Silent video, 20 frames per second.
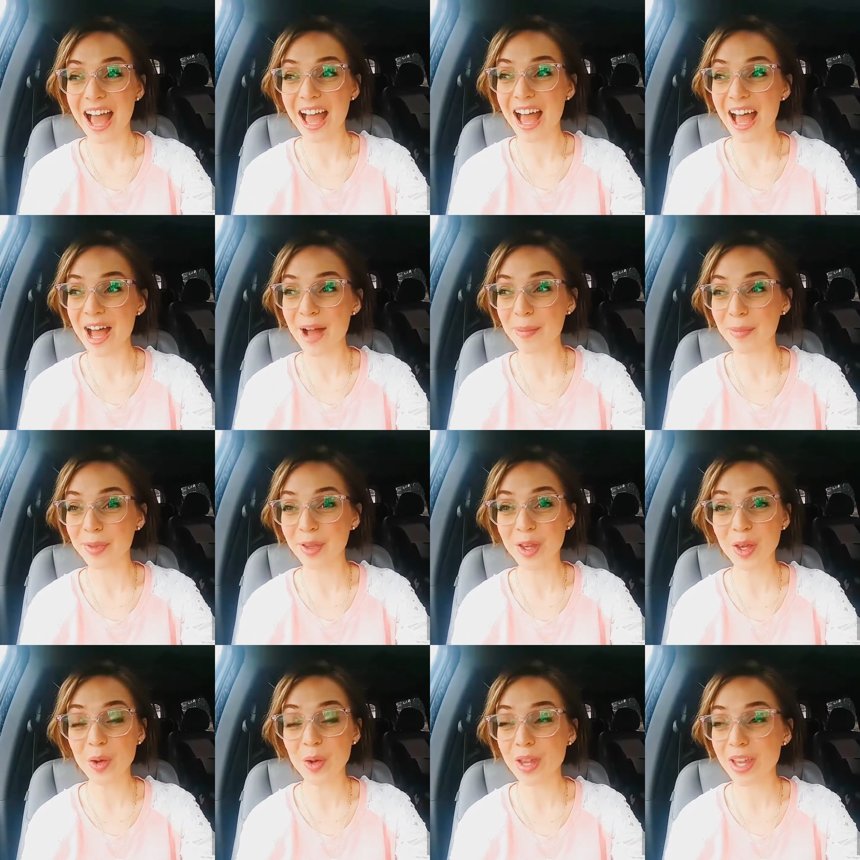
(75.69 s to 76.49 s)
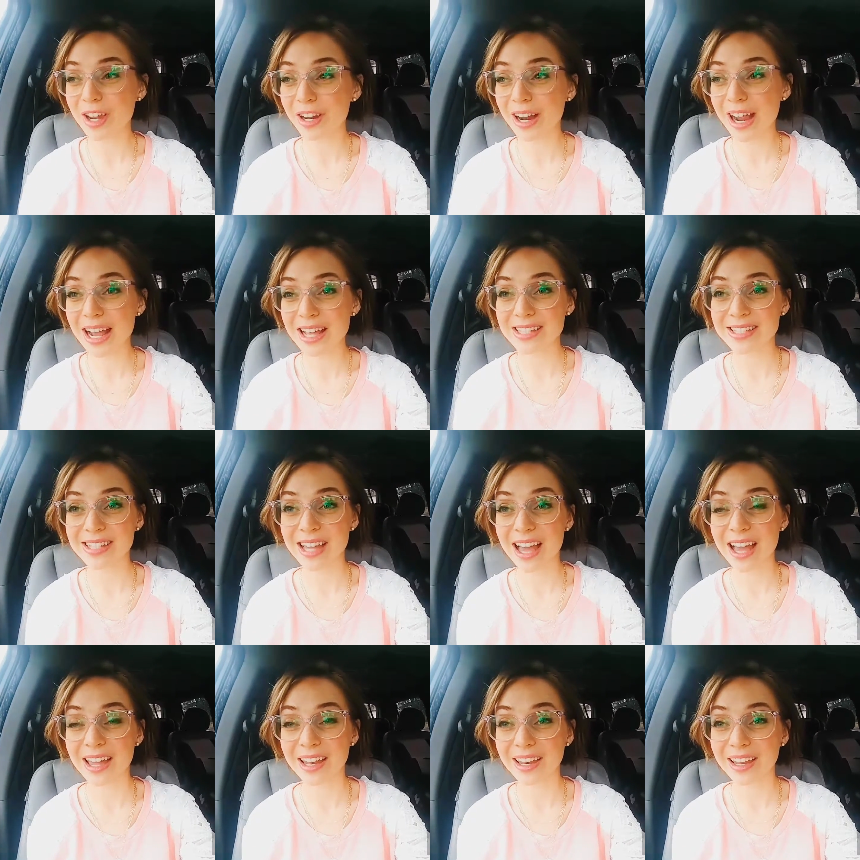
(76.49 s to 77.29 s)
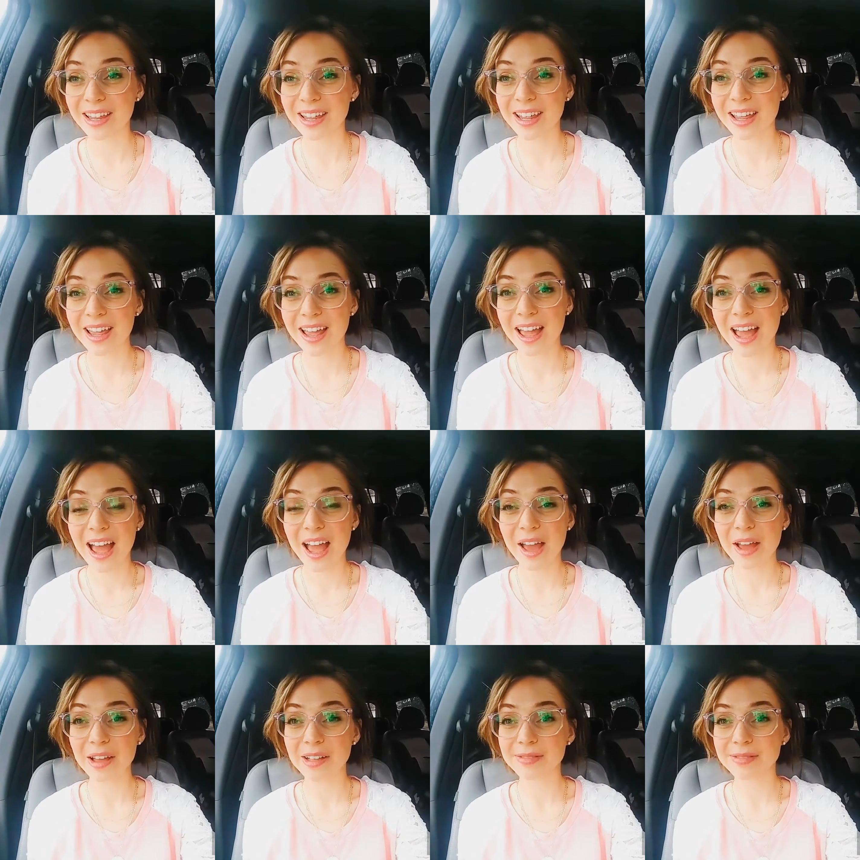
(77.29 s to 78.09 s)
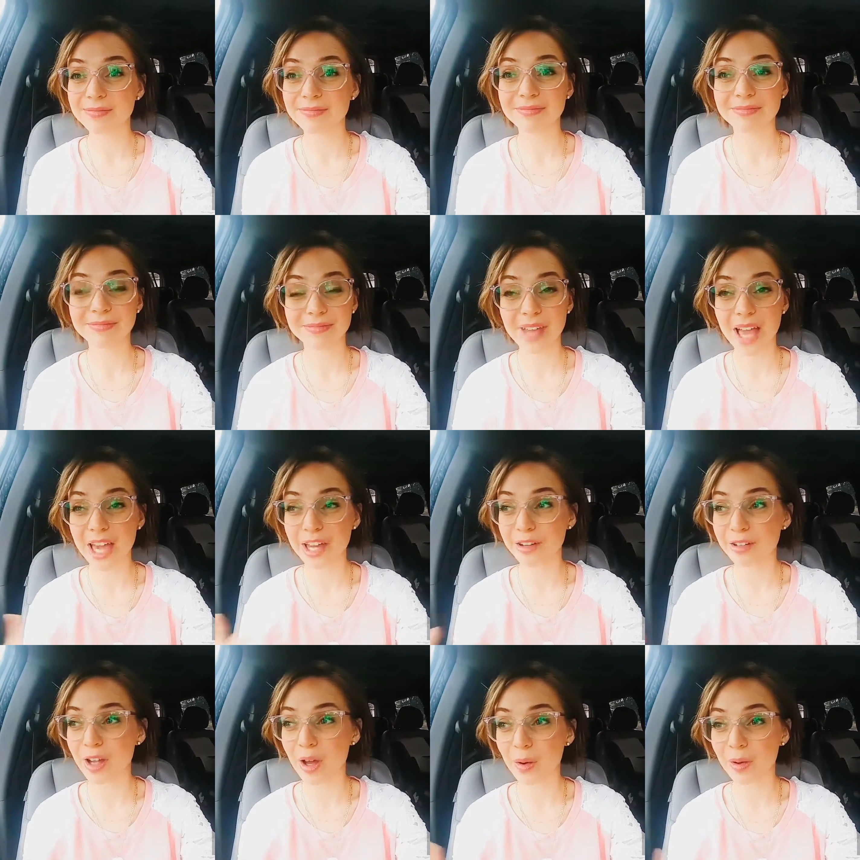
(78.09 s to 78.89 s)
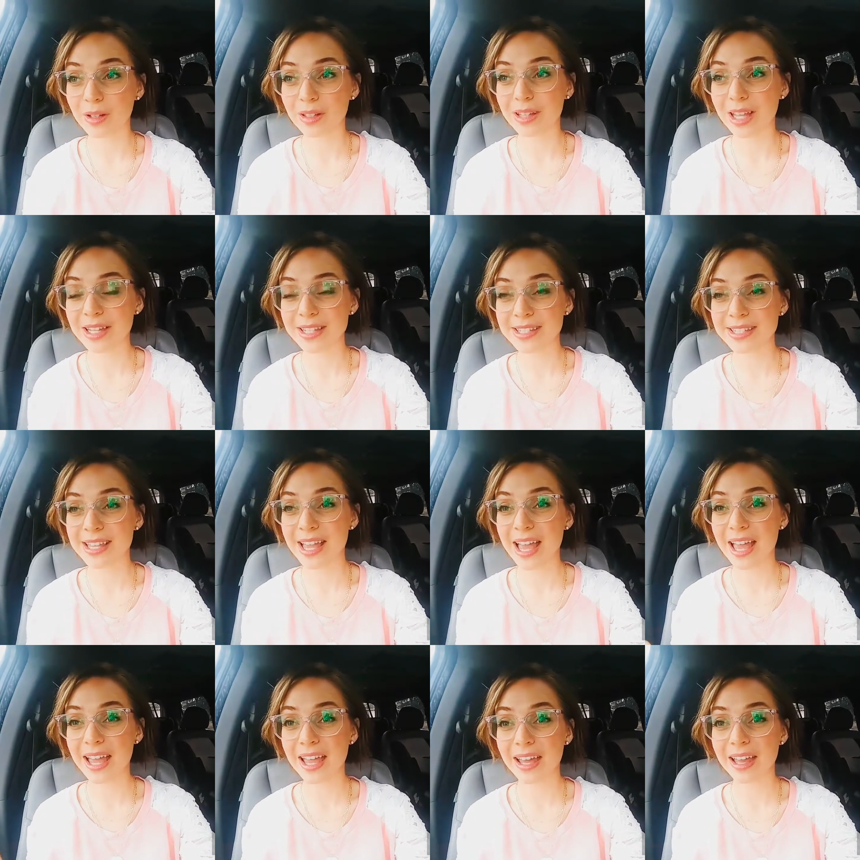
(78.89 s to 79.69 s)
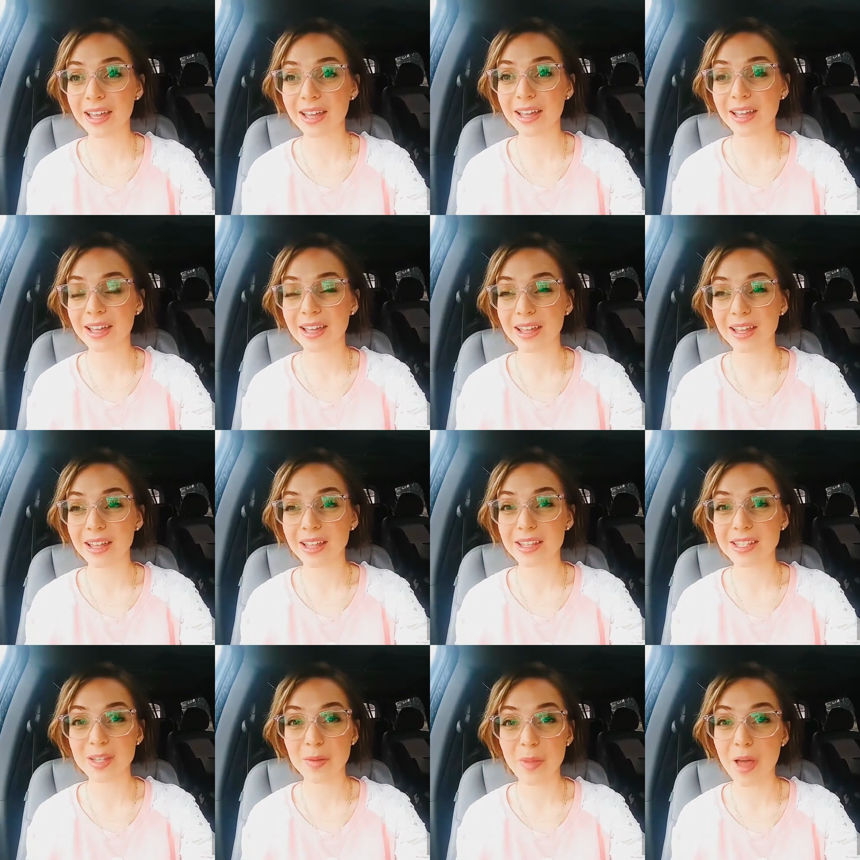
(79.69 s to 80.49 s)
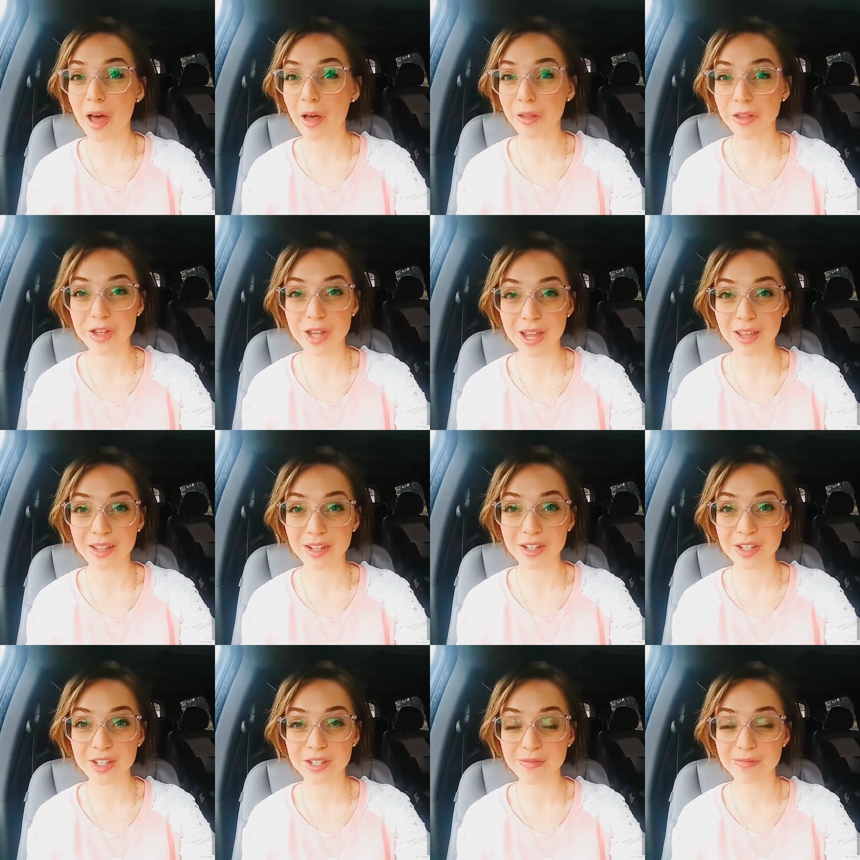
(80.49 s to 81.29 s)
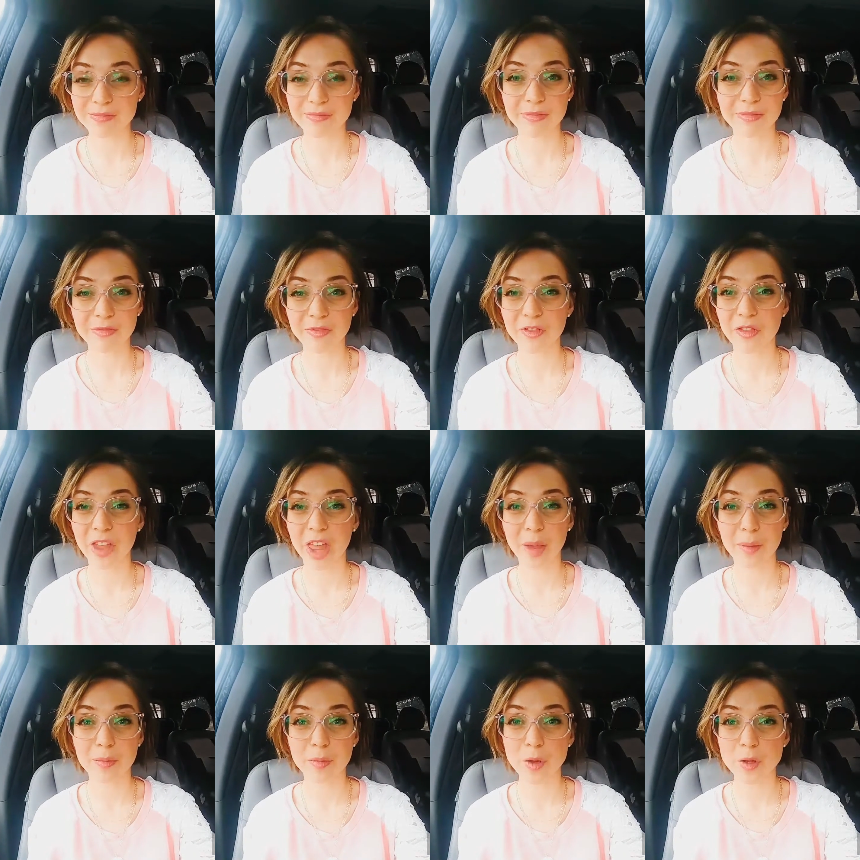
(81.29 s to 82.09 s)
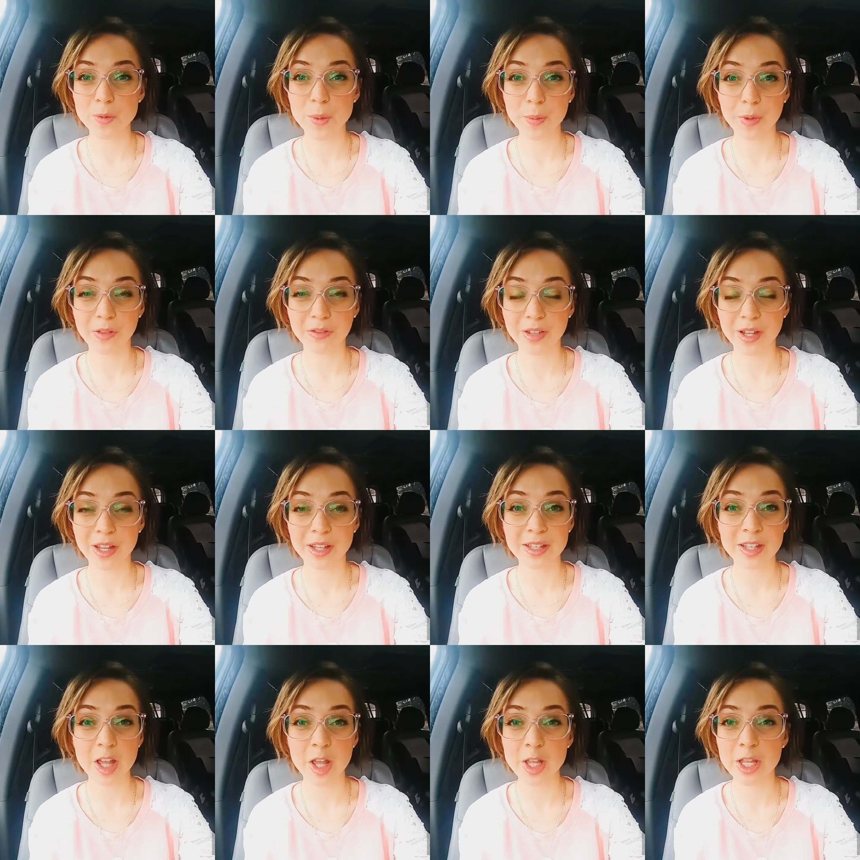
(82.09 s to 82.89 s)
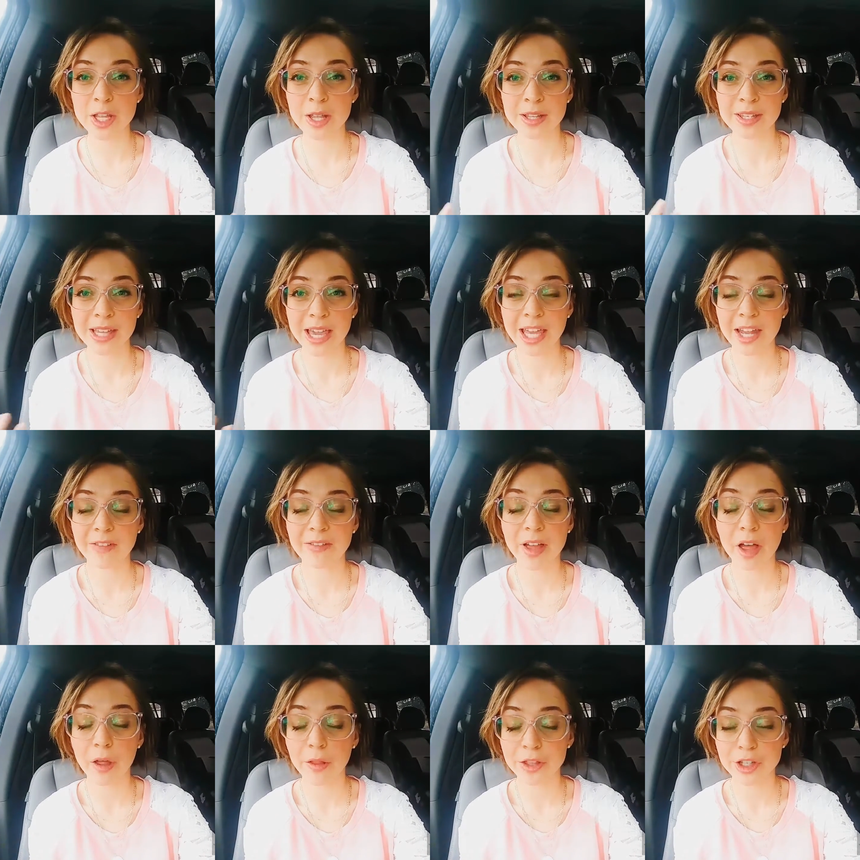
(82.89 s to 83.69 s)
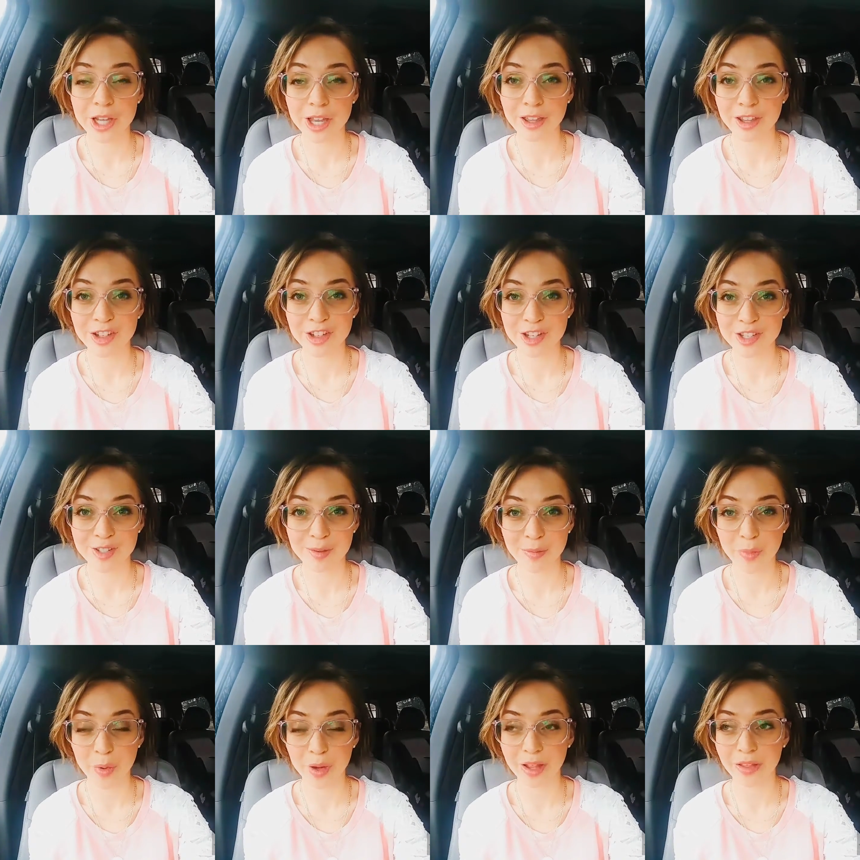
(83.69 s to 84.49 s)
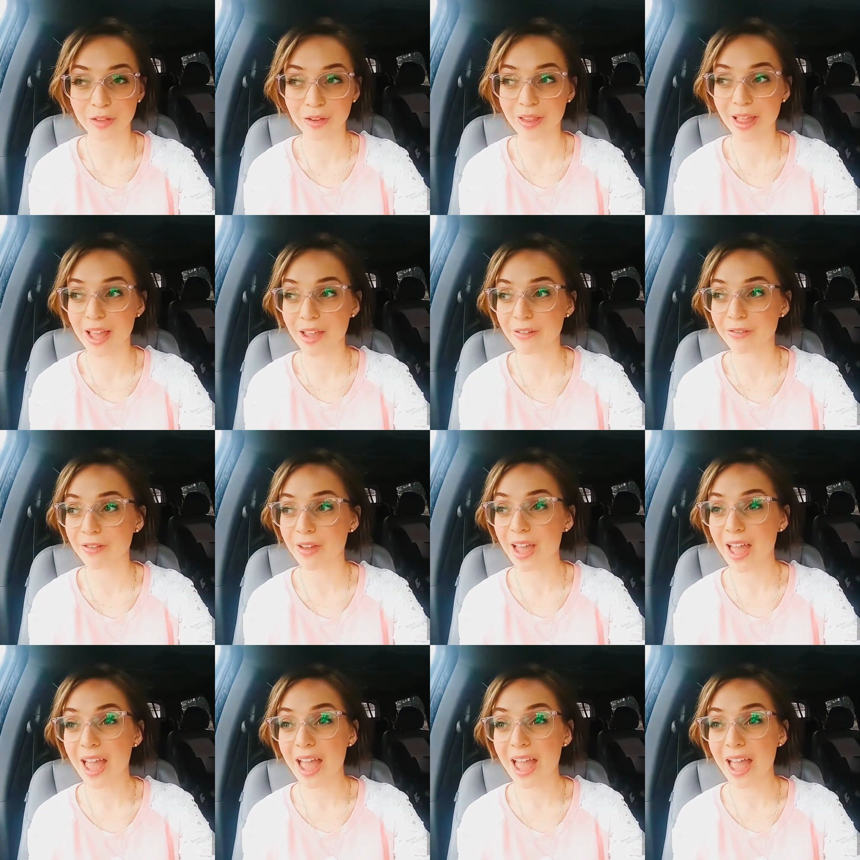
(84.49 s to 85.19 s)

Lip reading: Hough here has done, I don't know, let's say some health challenge. I feel like most people have done this kind of health challenge at some point in their life.